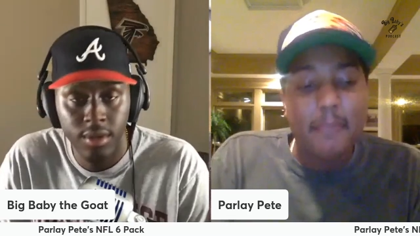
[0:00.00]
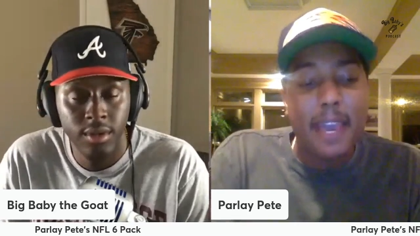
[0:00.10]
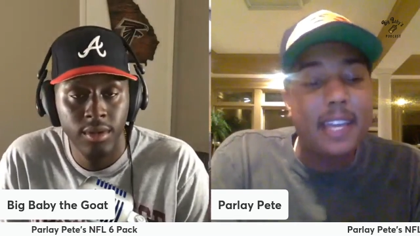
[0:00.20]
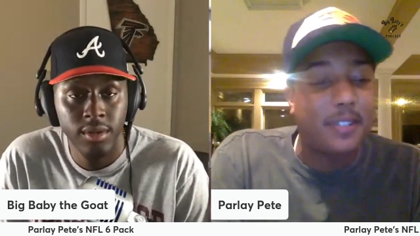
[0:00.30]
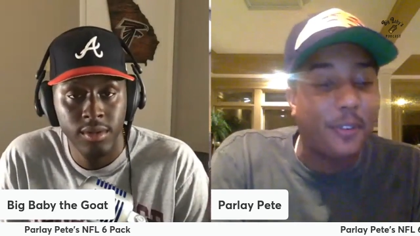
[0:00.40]

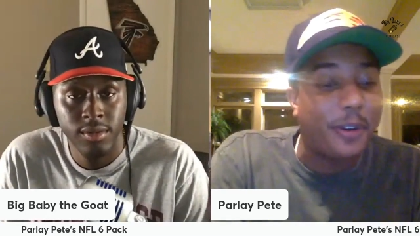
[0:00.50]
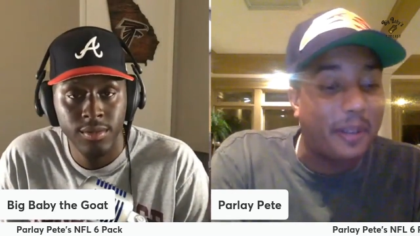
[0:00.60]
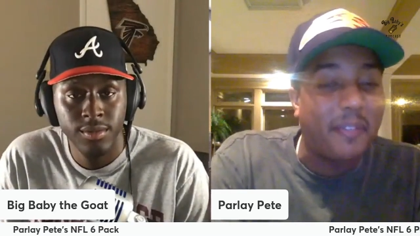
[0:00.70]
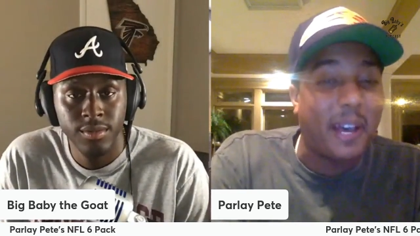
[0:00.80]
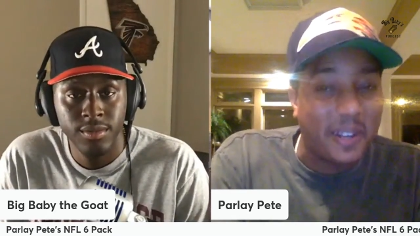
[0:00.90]
Speaker 1: match for him.
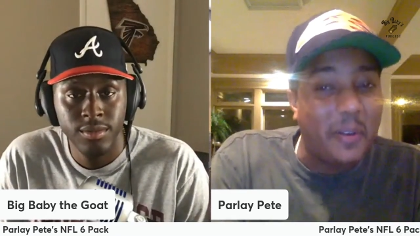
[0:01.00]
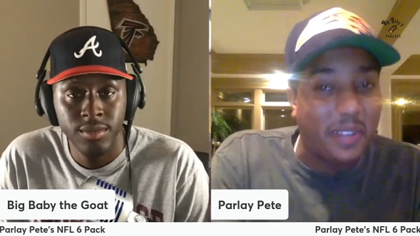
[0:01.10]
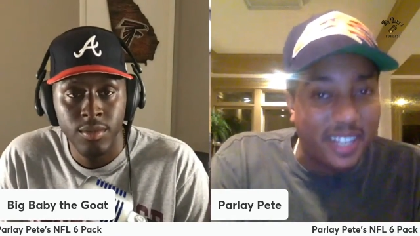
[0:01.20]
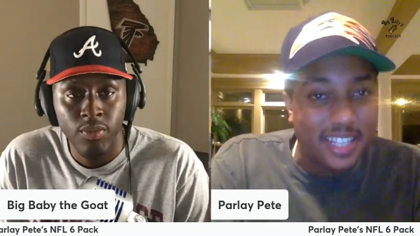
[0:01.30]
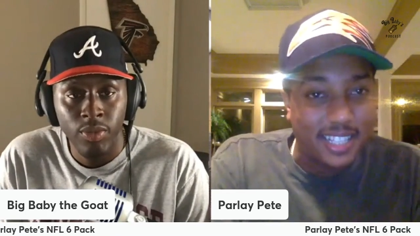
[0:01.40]
I know
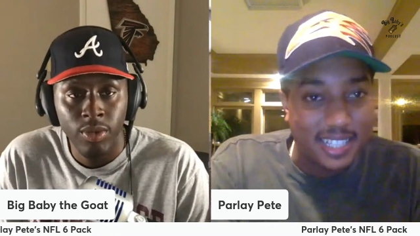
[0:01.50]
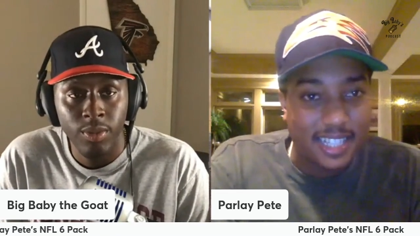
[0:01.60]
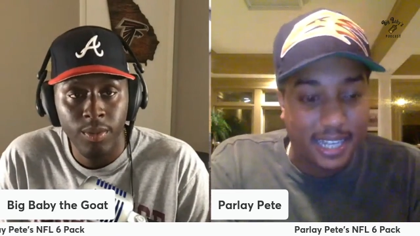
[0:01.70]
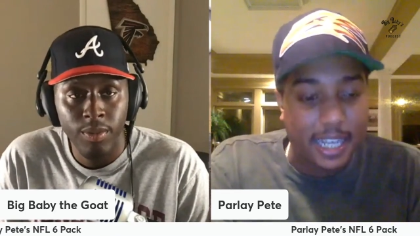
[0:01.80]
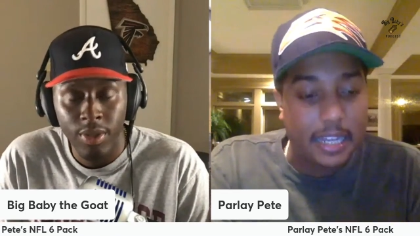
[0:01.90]
it is.
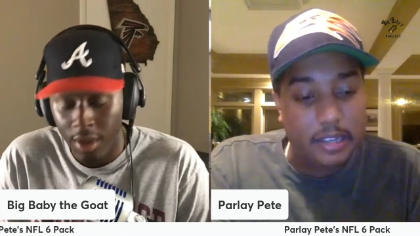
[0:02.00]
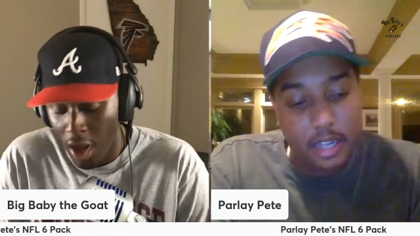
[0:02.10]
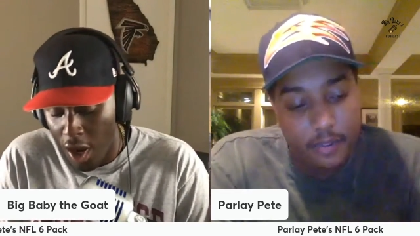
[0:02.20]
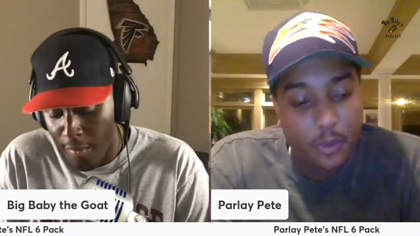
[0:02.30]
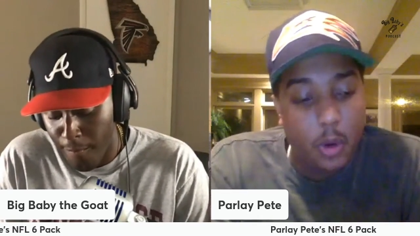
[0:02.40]
Like and
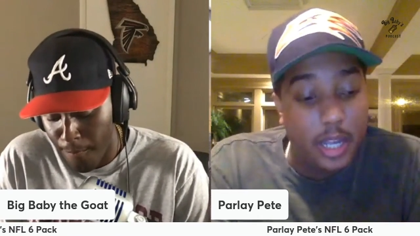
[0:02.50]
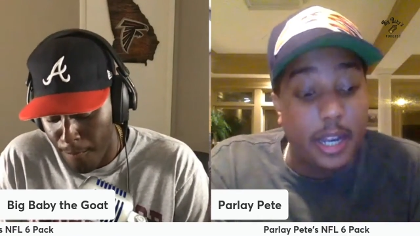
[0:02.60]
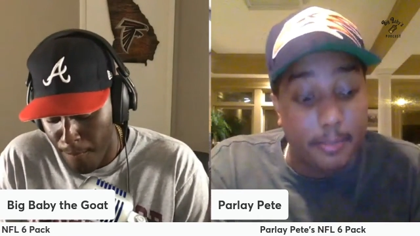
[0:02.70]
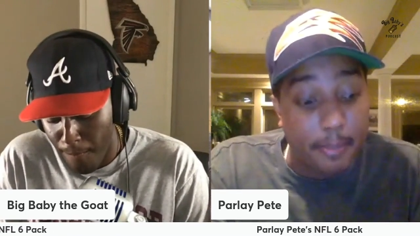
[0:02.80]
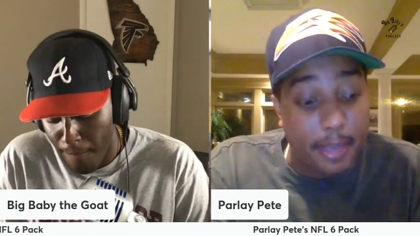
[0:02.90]
and of course and
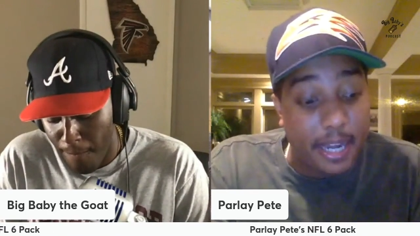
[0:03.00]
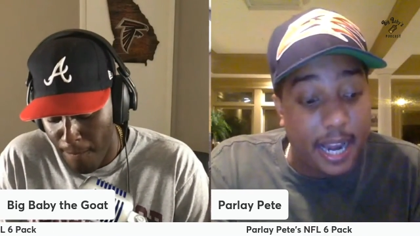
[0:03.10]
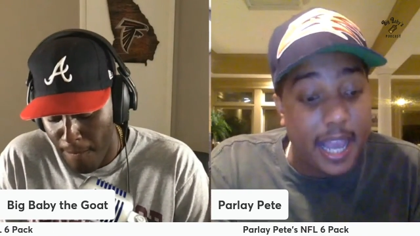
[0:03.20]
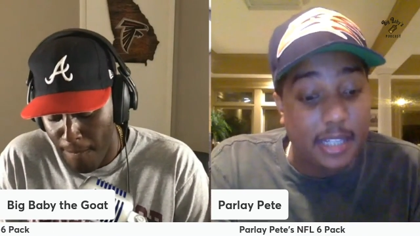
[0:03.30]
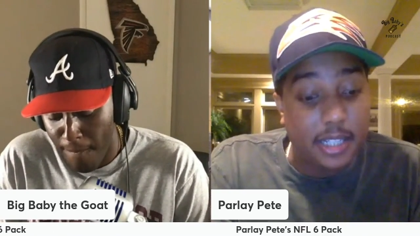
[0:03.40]
it and it
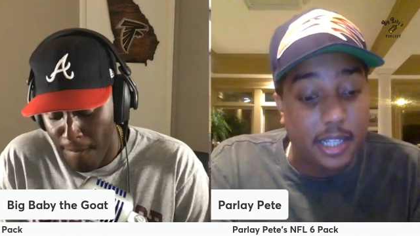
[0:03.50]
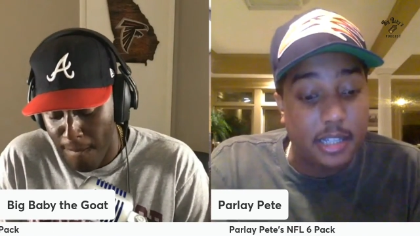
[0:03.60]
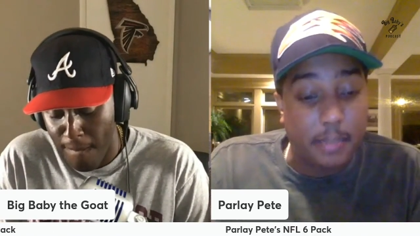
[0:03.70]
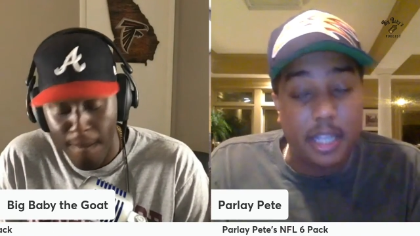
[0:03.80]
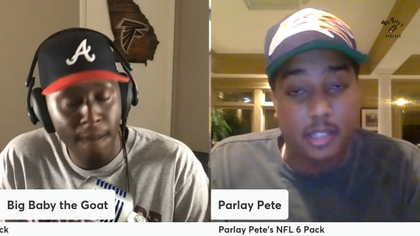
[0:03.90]
actually
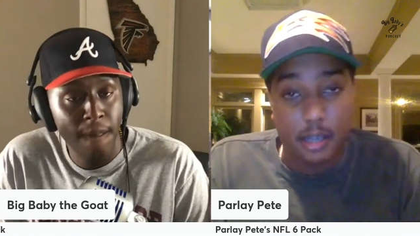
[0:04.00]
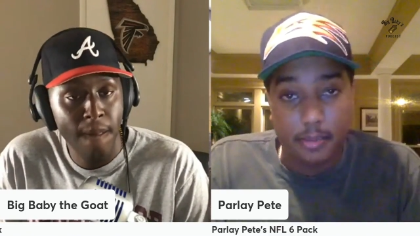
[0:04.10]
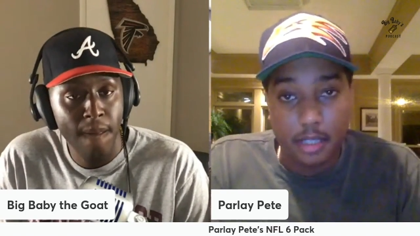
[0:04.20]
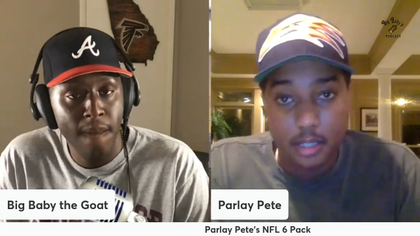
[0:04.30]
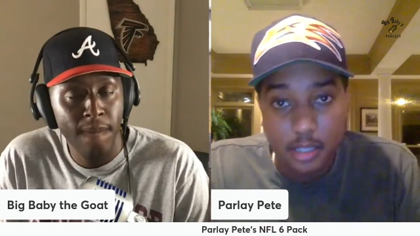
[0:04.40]
does mean something.
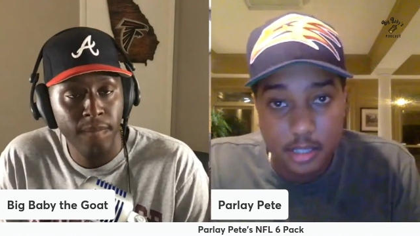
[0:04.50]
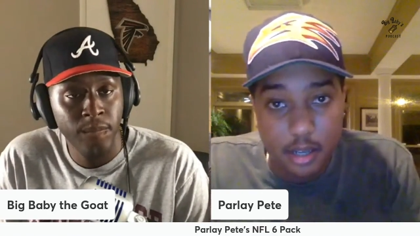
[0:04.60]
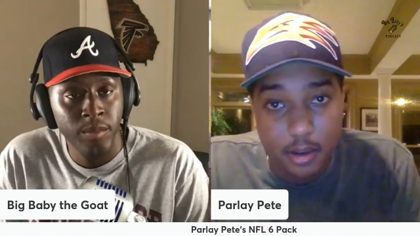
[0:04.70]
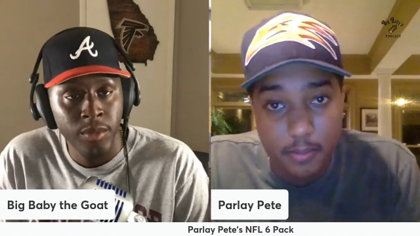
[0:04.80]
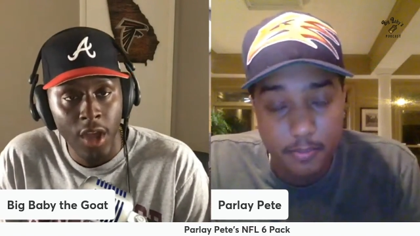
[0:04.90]

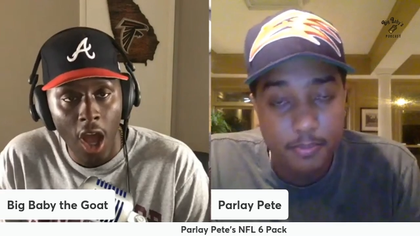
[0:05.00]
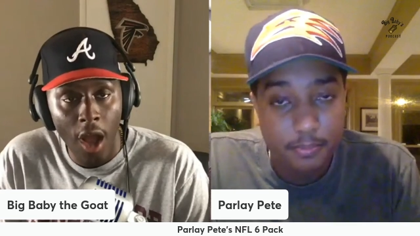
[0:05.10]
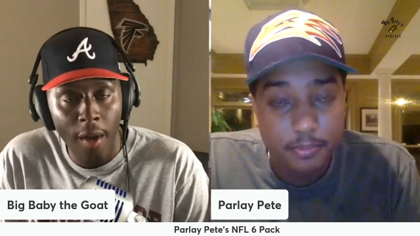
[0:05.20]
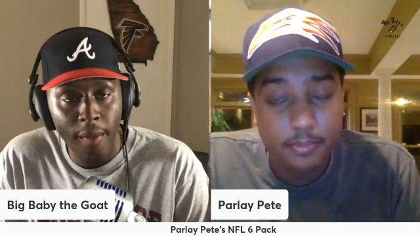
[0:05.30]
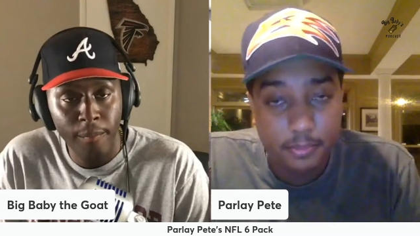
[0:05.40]
So.
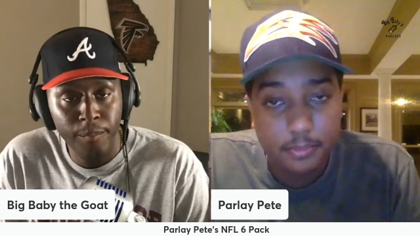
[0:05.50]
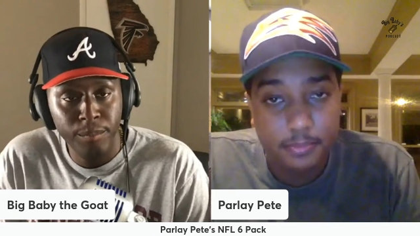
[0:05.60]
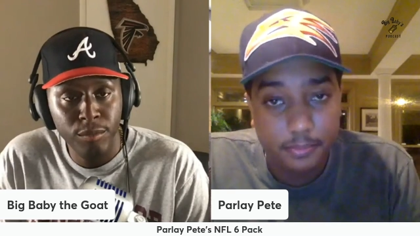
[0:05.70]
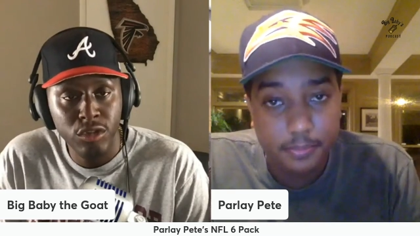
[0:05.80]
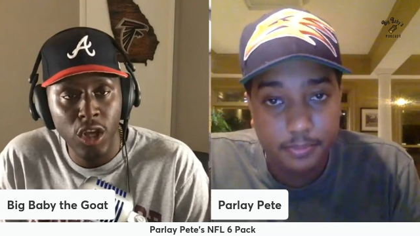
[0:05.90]

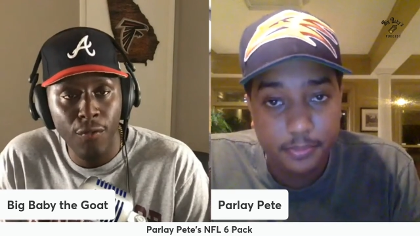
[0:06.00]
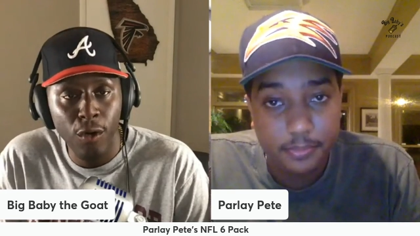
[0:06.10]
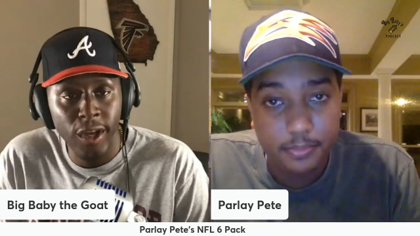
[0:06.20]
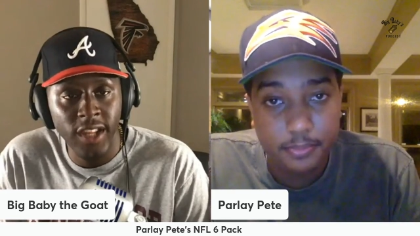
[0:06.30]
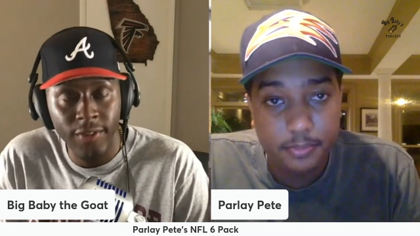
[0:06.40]
Speaker 2: So for
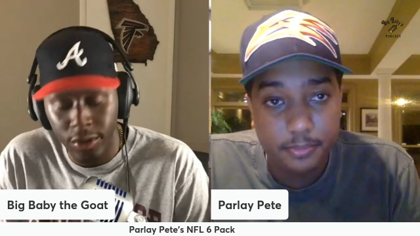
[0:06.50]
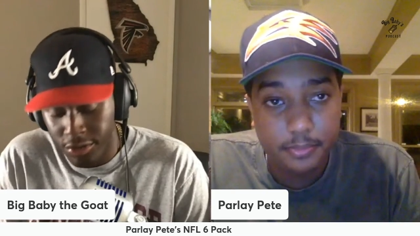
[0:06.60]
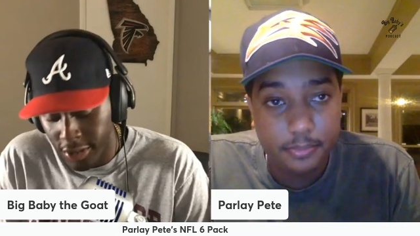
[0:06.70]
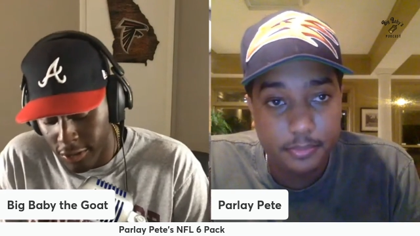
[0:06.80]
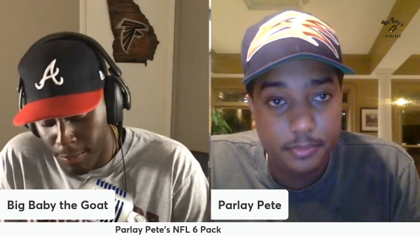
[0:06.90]
NFL
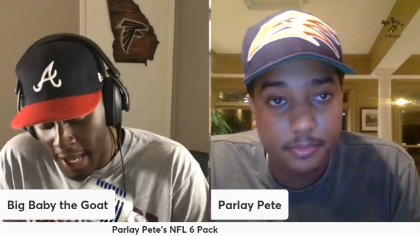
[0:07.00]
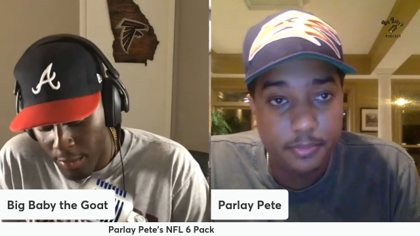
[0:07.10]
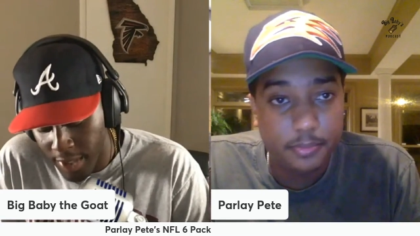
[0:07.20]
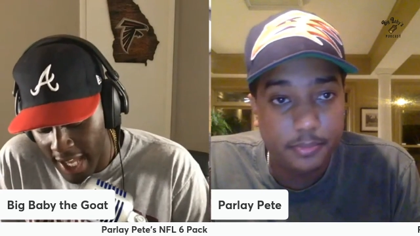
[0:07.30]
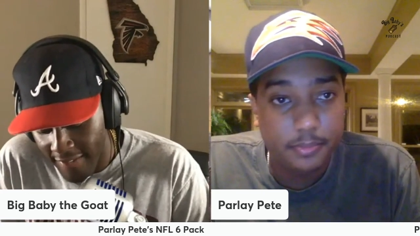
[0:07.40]
six pack,
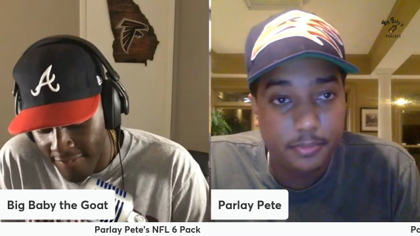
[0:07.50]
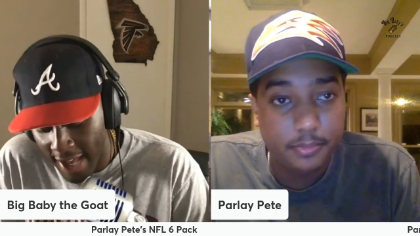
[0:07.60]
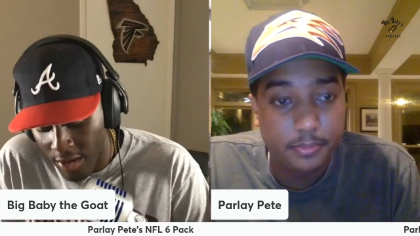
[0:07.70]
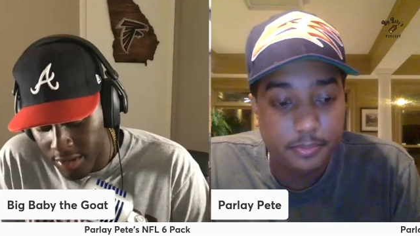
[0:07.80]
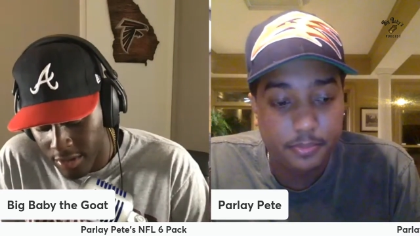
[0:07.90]
we got
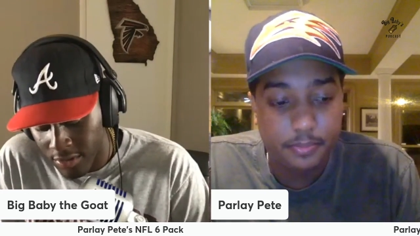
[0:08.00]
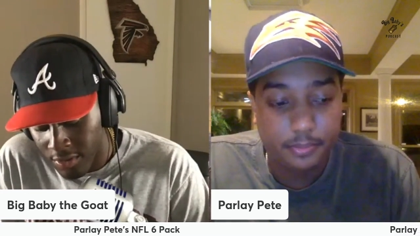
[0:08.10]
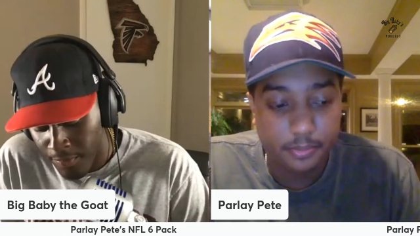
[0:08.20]
Falcons.